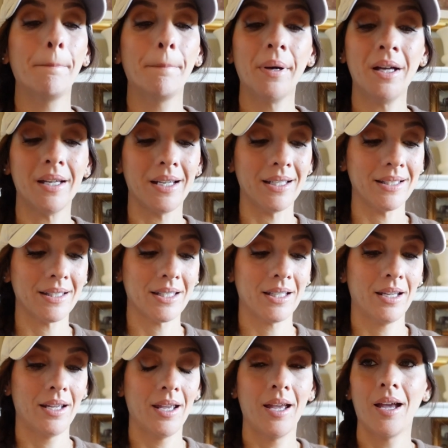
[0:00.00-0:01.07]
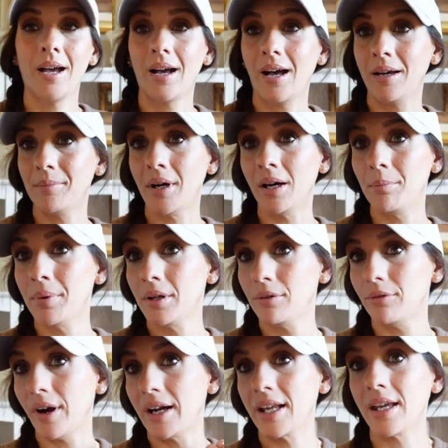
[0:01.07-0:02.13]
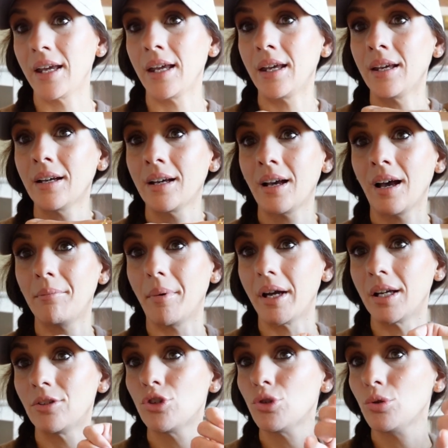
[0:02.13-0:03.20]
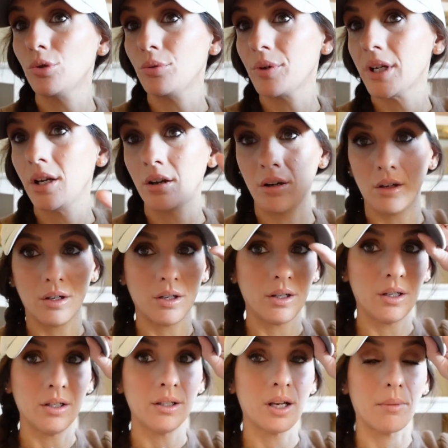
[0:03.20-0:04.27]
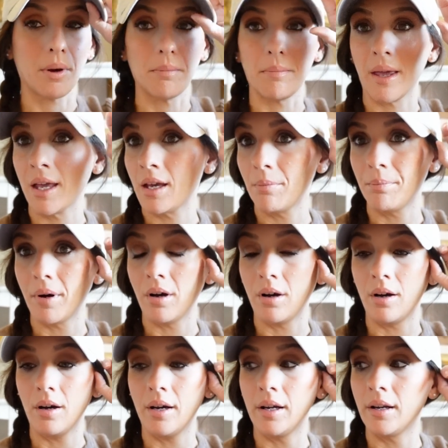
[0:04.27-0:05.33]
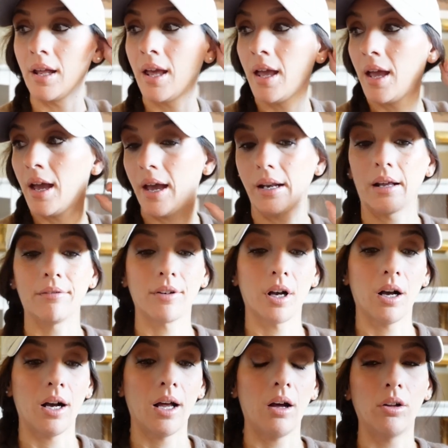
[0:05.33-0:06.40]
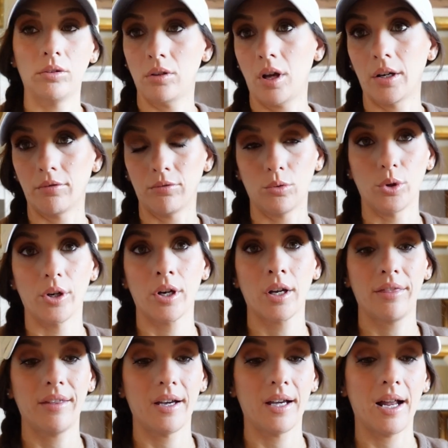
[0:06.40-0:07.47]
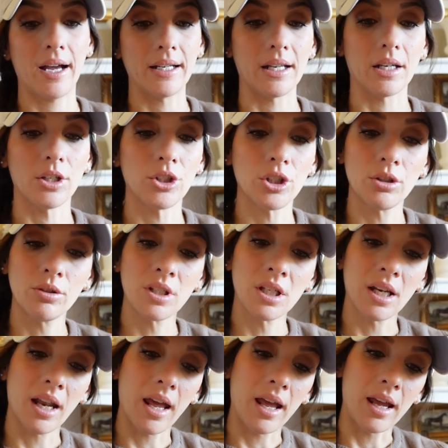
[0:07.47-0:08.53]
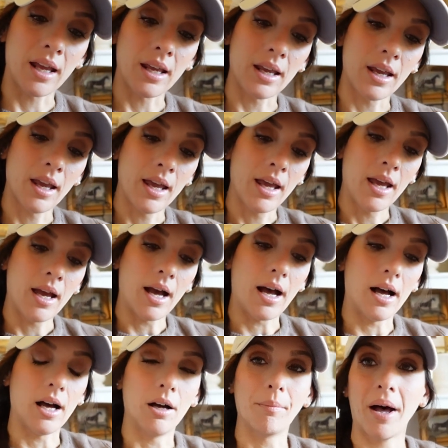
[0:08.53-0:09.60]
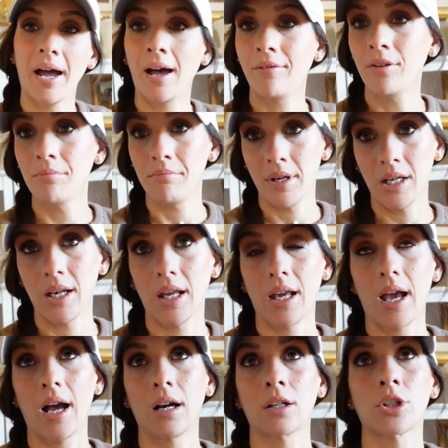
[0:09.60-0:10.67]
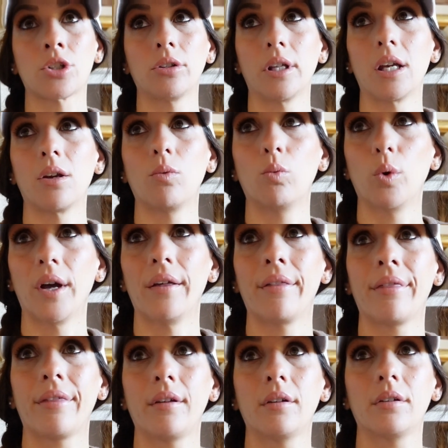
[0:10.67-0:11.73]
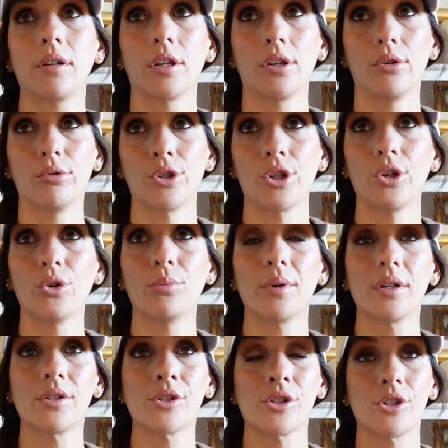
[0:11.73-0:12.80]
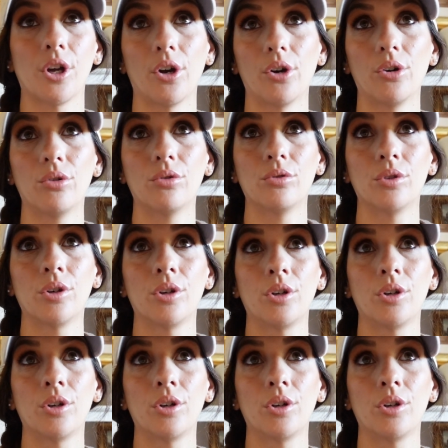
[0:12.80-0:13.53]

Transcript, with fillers: But I'm up, ready, got my jewelry on, got my makeup on, and I've got a lot of work that I need to do today. Um, I have a meeting actually with YouTube, so